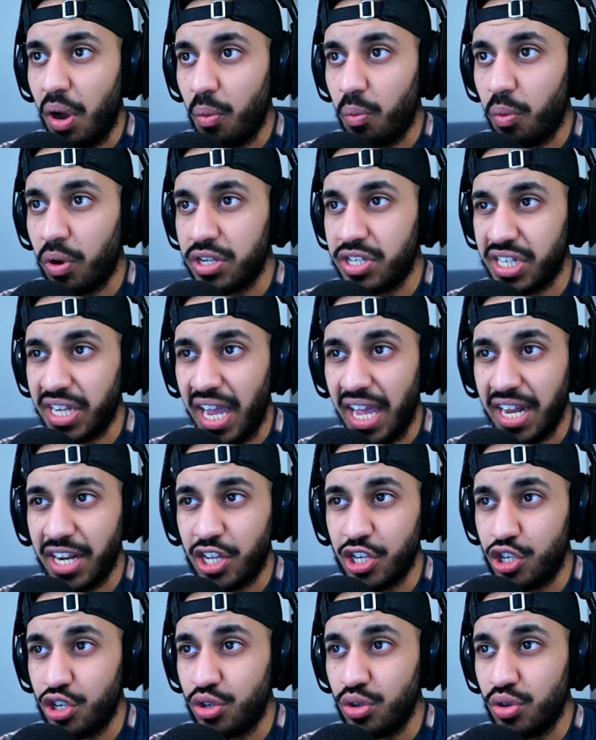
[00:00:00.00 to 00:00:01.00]
Once again,
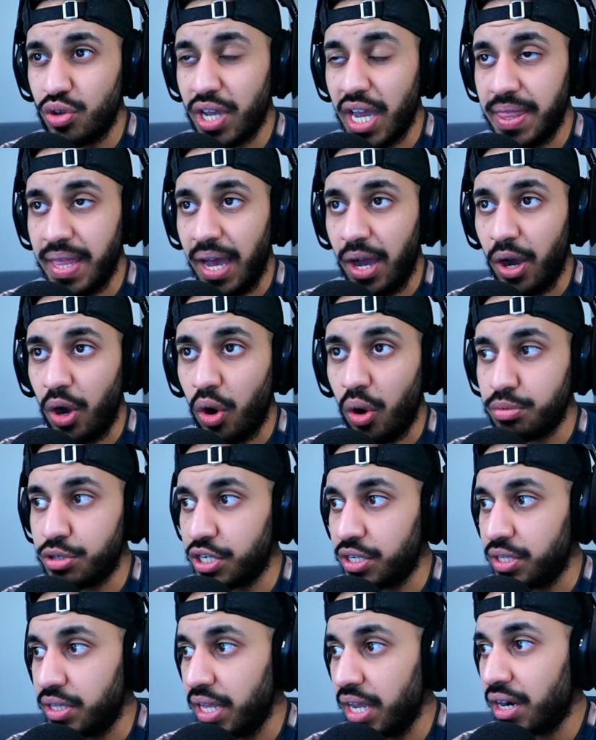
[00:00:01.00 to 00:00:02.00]
because you do get that
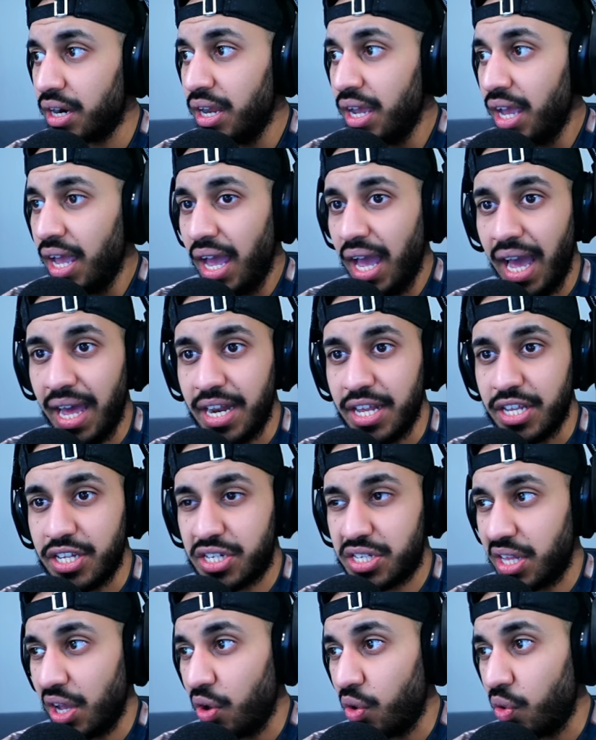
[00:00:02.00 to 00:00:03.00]
option there, and it's
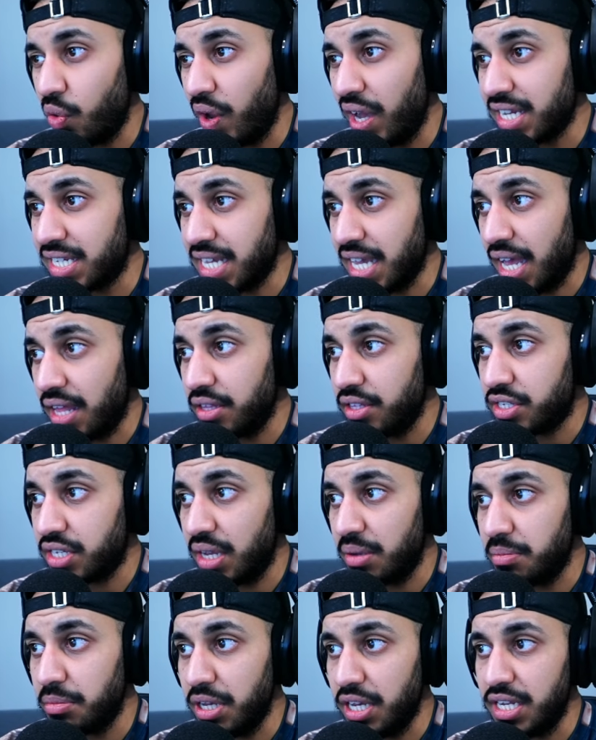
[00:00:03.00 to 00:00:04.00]
still exactly the
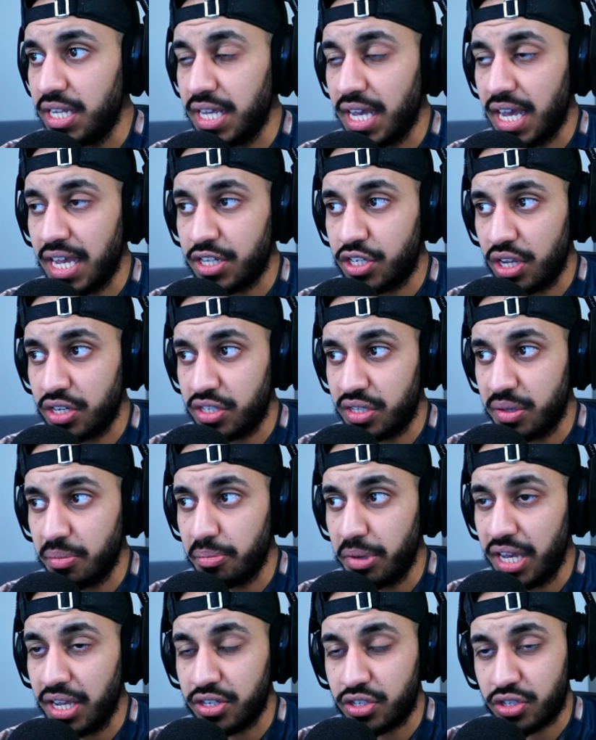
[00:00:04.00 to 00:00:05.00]
same ADS as the
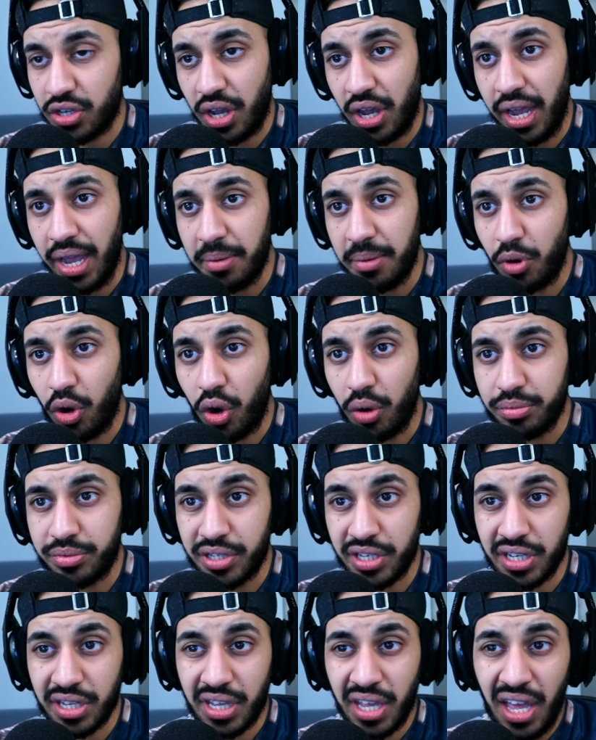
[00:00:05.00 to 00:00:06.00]
base
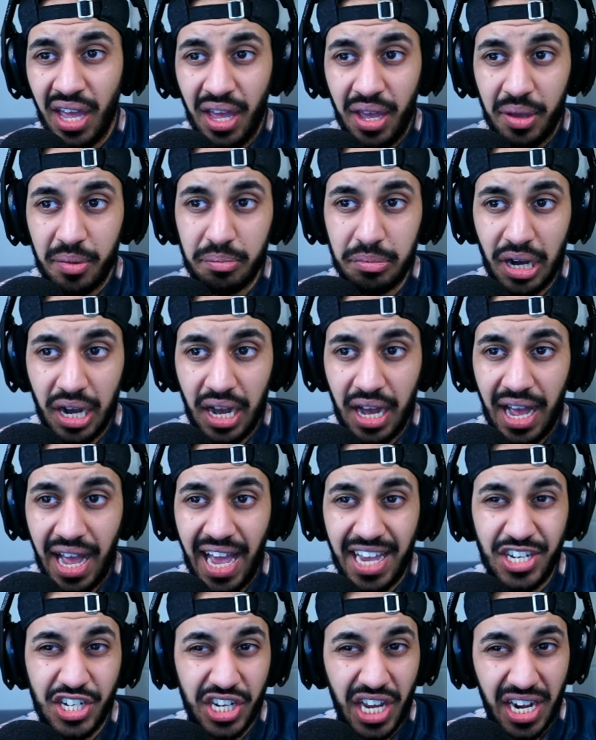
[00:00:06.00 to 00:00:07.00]
optic, but
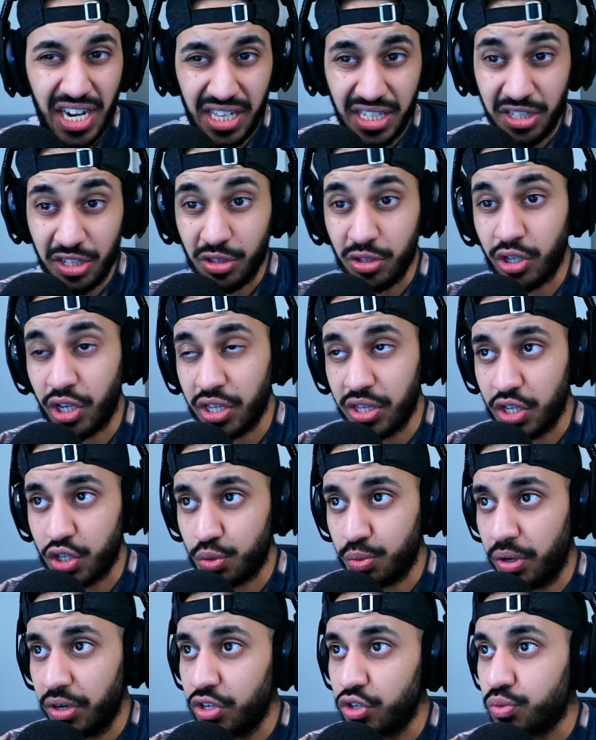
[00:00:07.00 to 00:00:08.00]
I just kind of like the look of
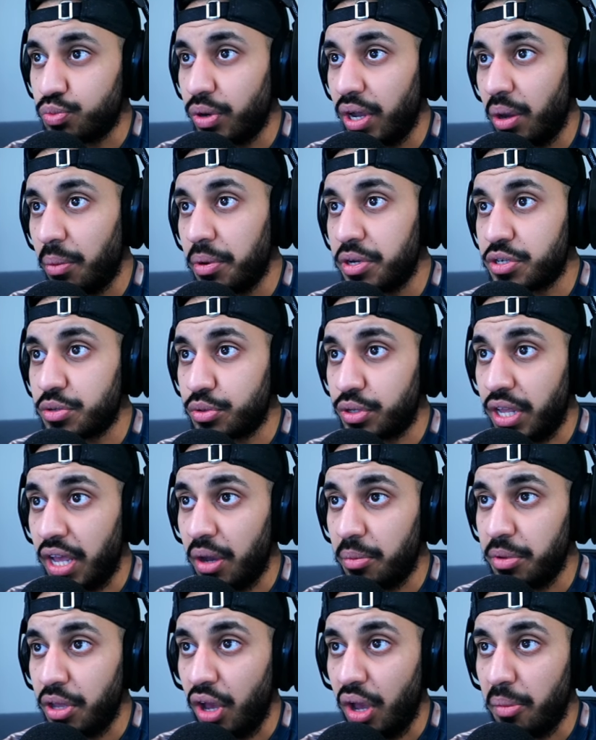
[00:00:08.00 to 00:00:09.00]
this one as well, which would
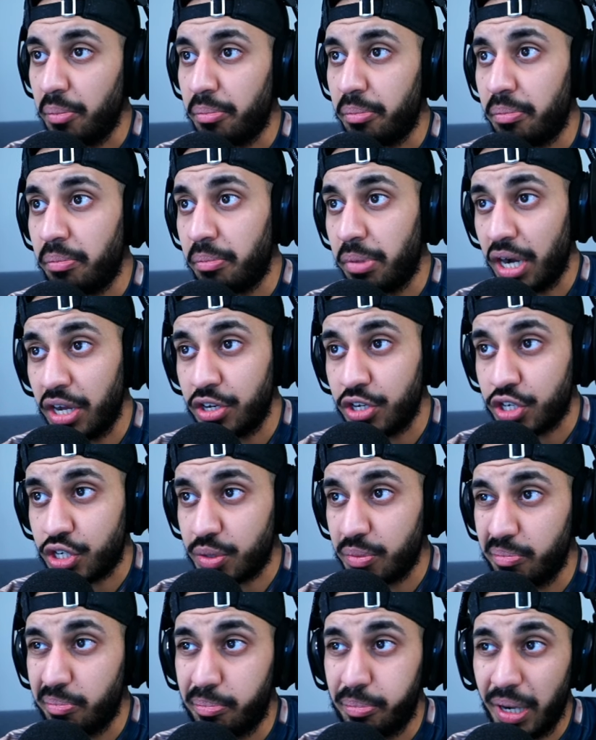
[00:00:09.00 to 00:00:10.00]
help me out a
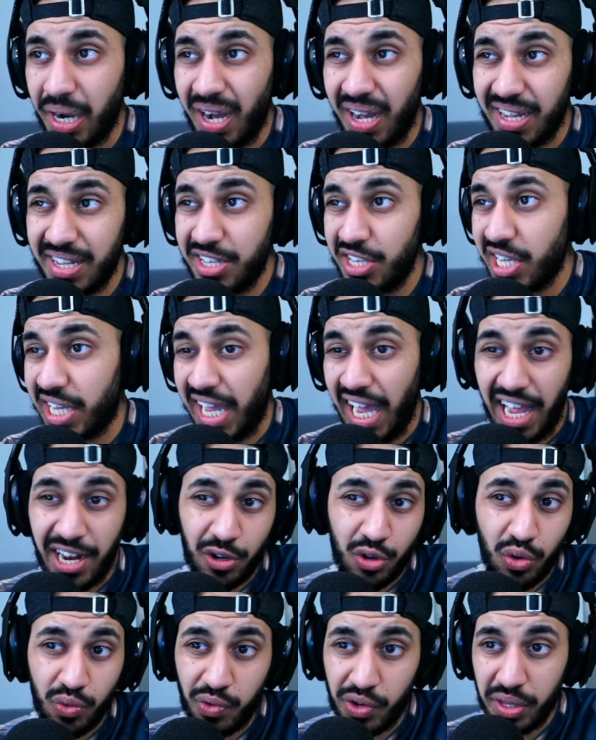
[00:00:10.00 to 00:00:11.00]
bunch. But you
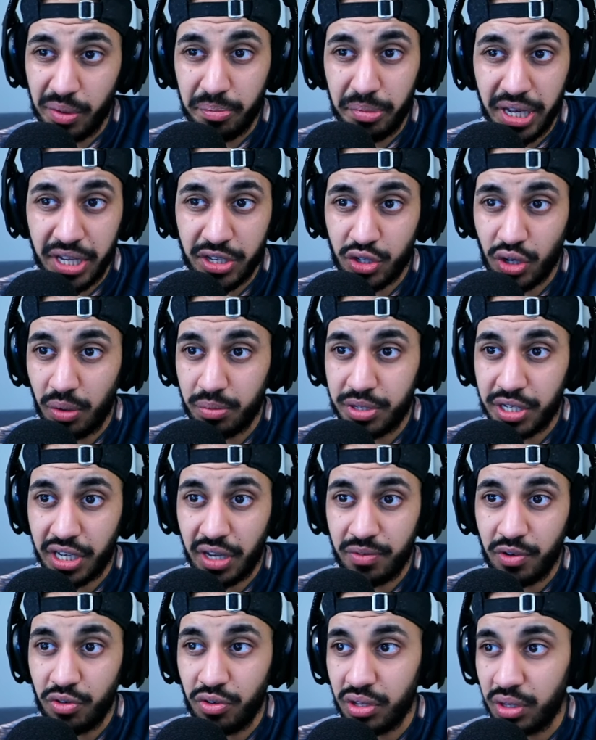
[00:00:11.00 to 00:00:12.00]
can go for the base optic
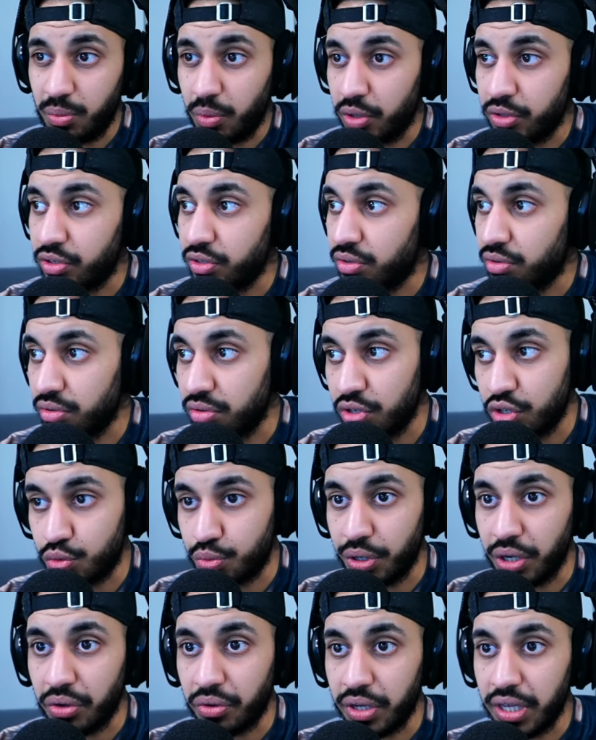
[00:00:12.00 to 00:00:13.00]
if you really wanted to as
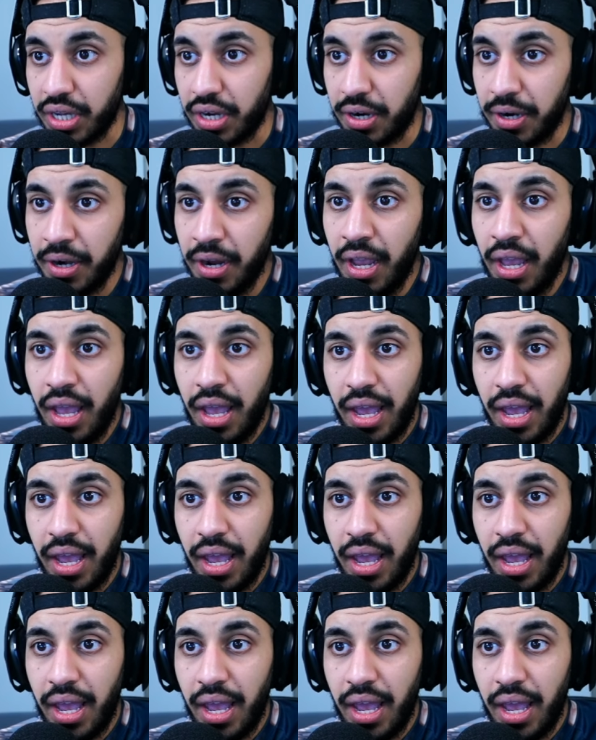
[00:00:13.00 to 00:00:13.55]
well here.